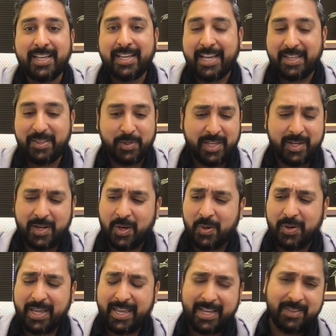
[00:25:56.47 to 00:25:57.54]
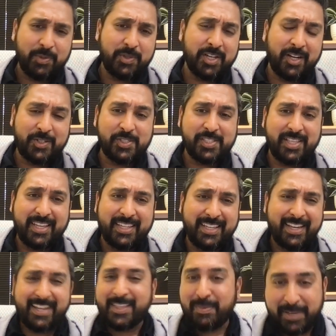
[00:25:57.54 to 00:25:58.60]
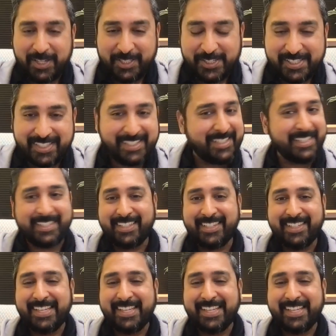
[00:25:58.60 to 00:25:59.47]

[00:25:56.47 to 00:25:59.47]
And they're like, oh, and the doctors like it and the patients like it.